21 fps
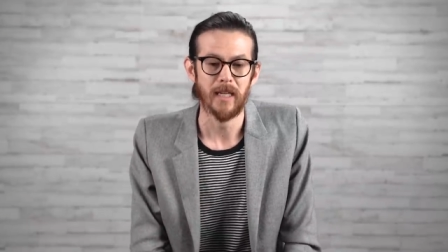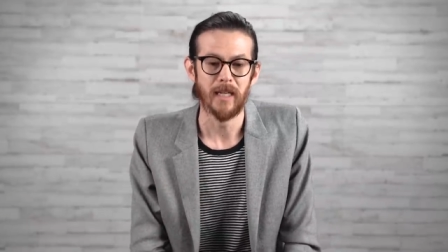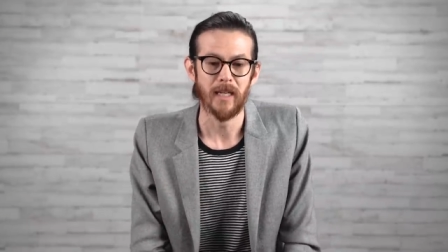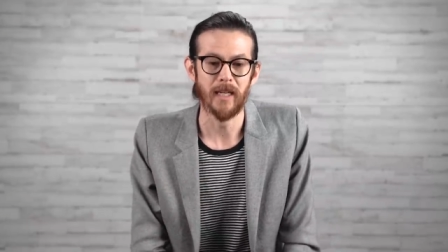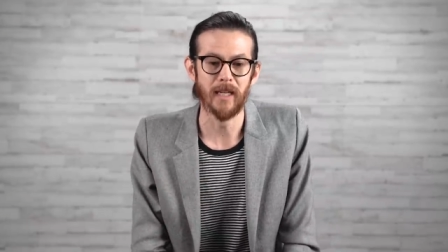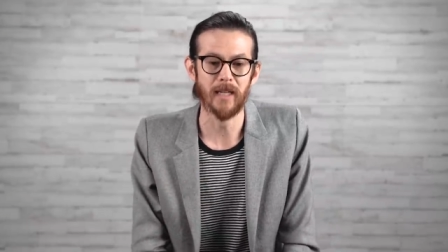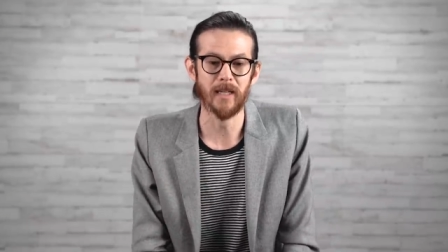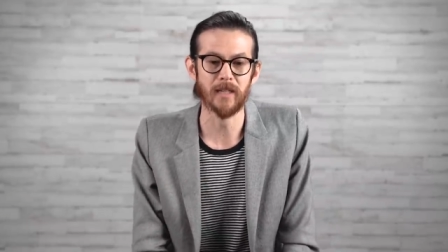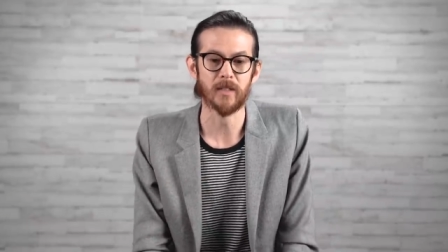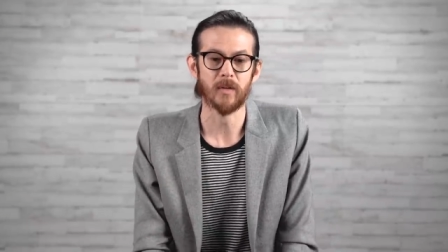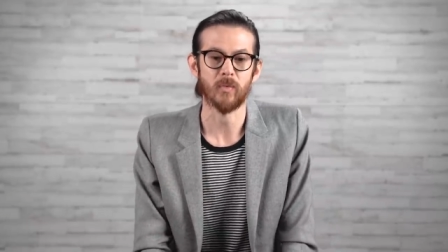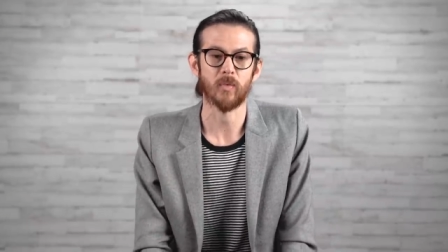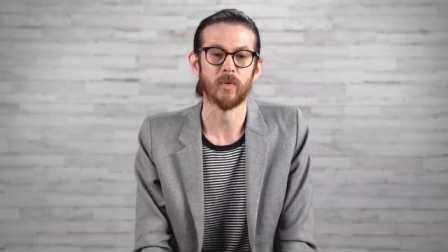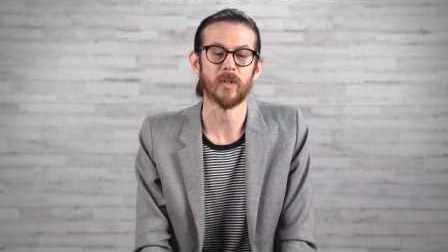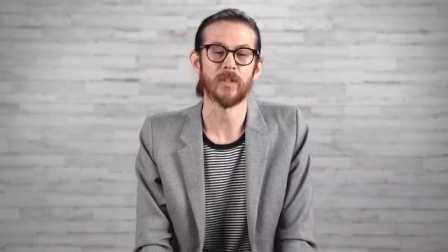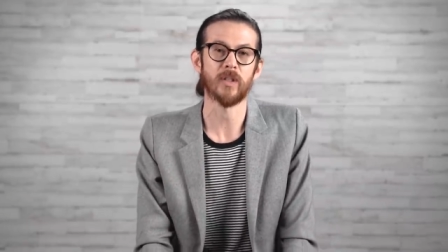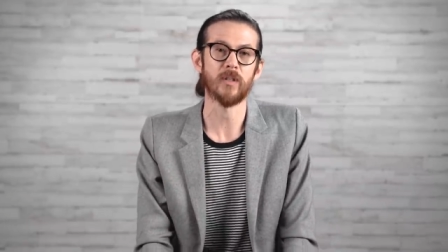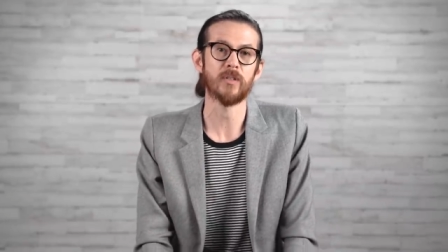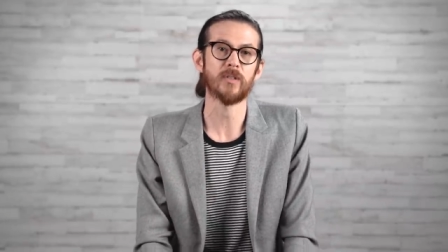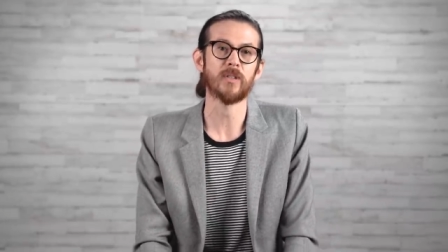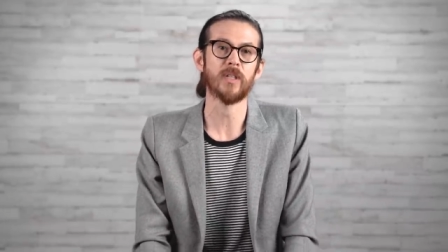is
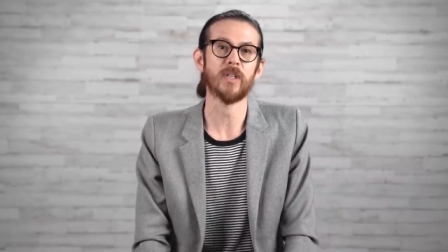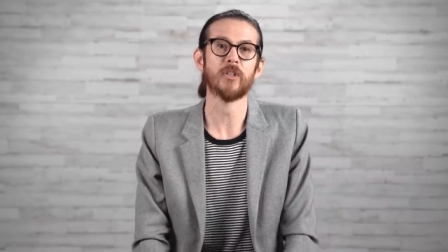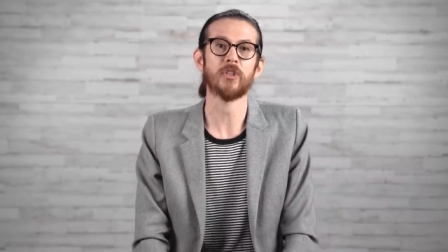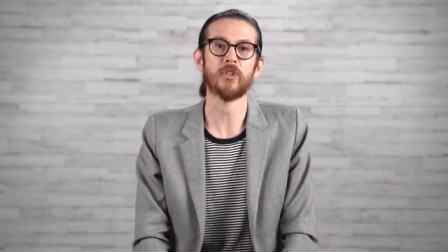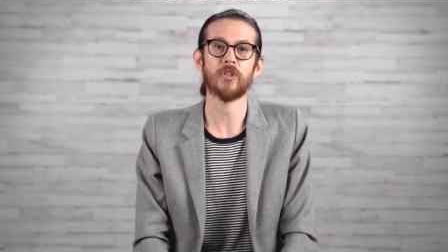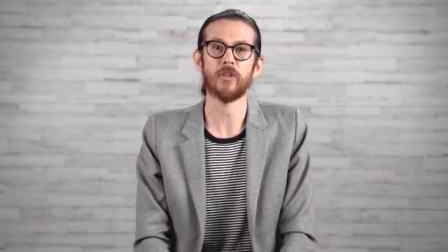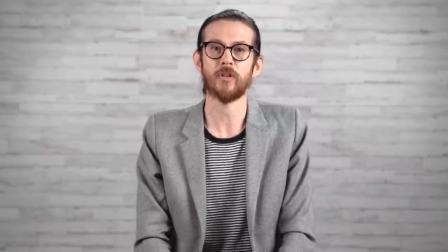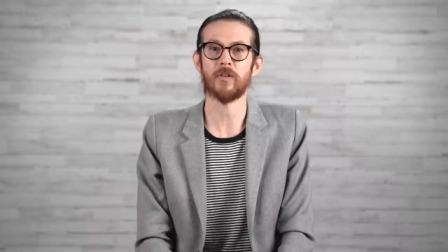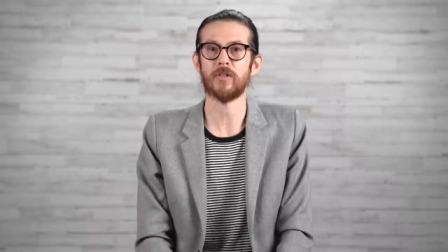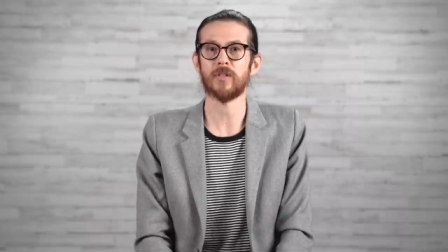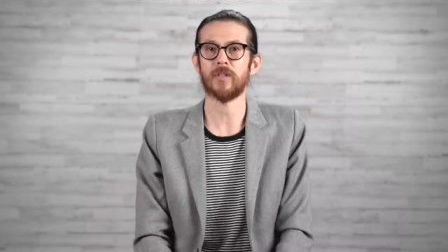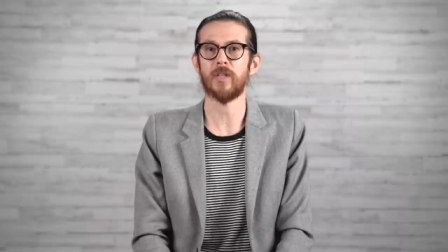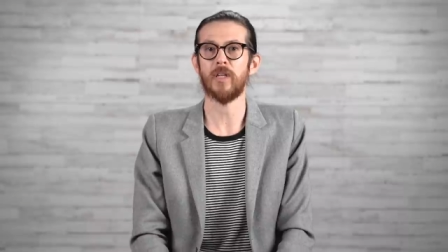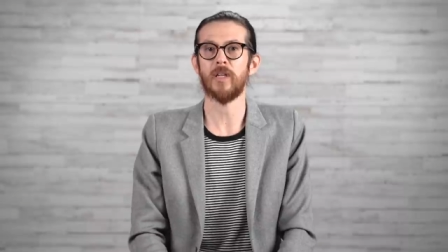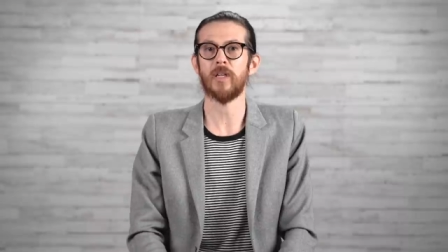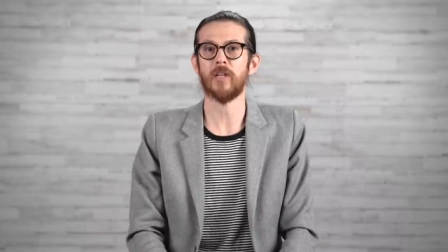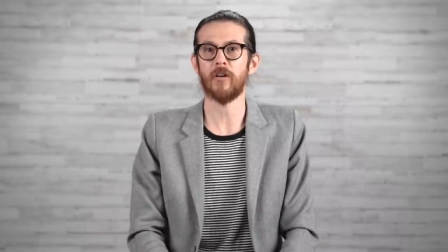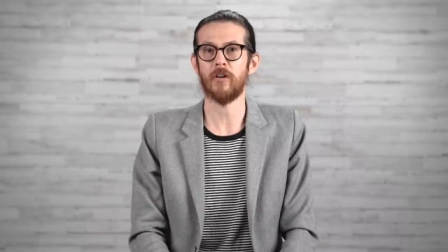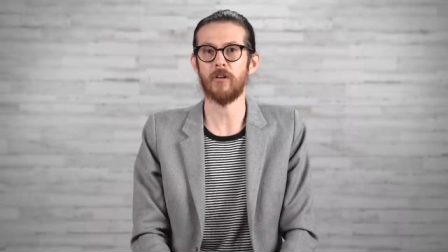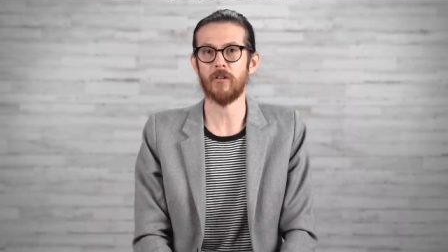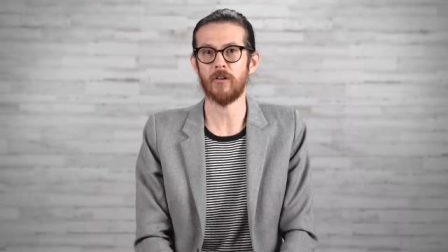reducing sugars
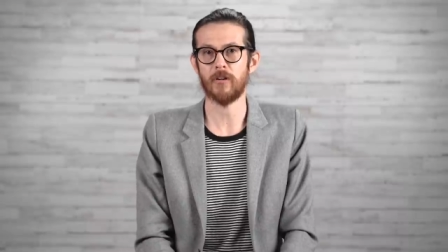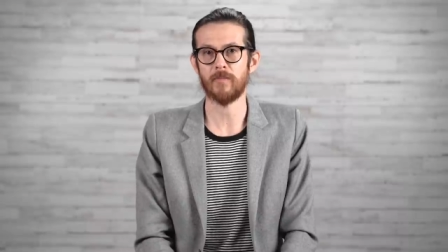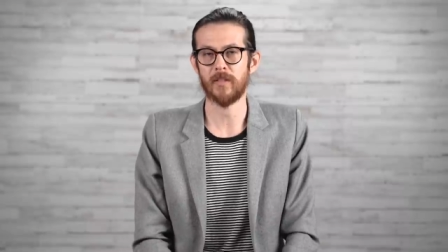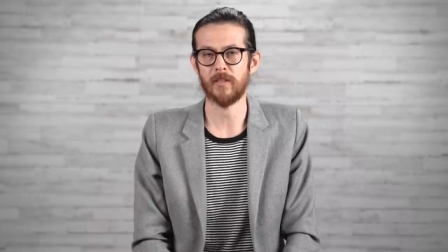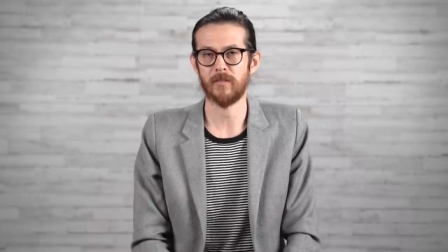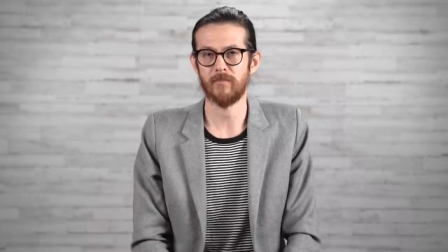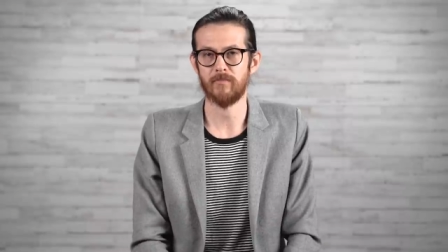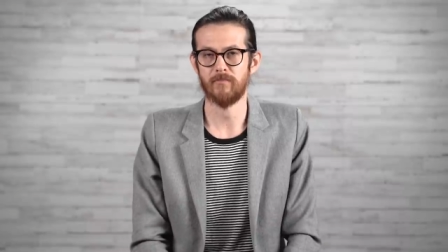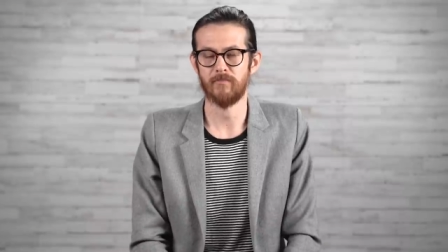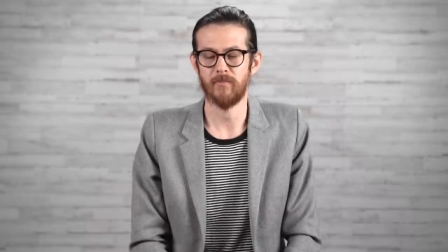and carbs.